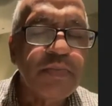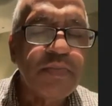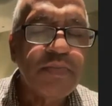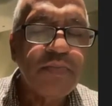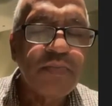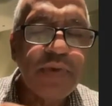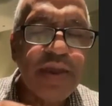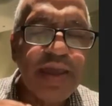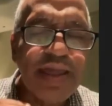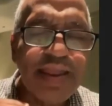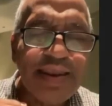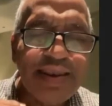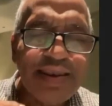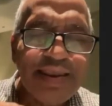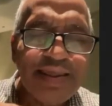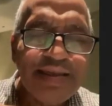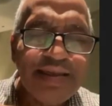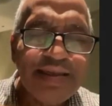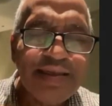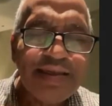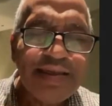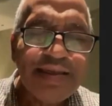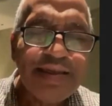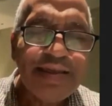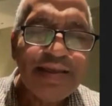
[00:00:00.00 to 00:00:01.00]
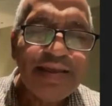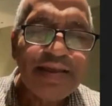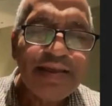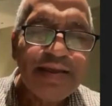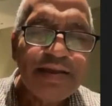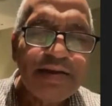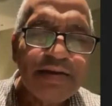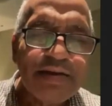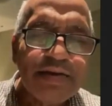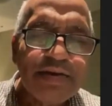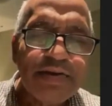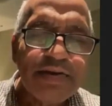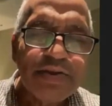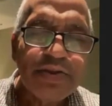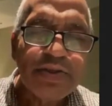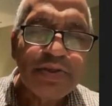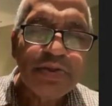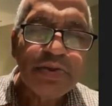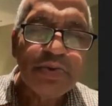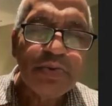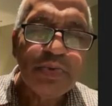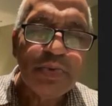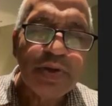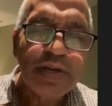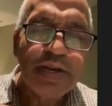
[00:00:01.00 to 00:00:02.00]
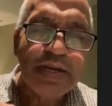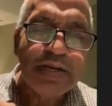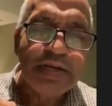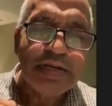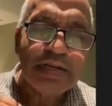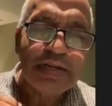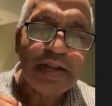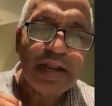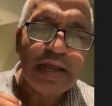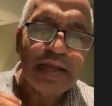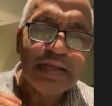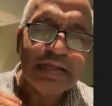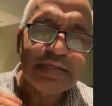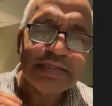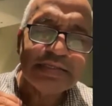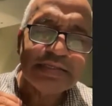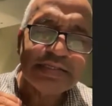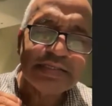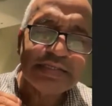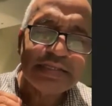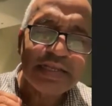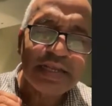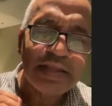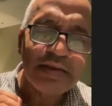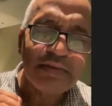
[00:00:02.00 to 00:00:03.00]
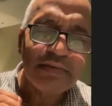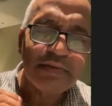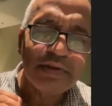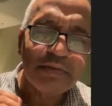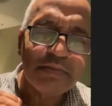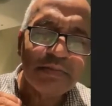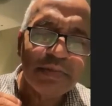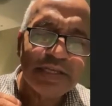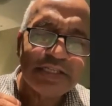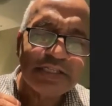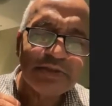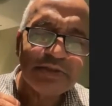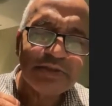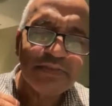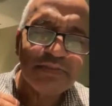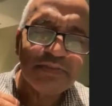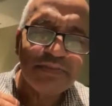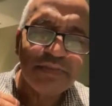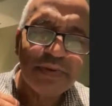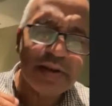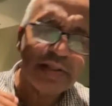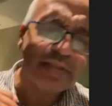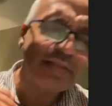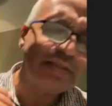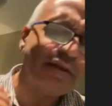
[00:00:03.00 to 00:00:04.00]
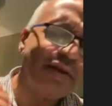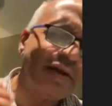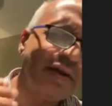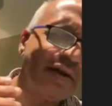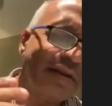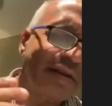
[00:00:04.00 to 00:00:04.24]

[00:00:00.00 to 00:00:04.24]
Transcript: when yogi tries his level best further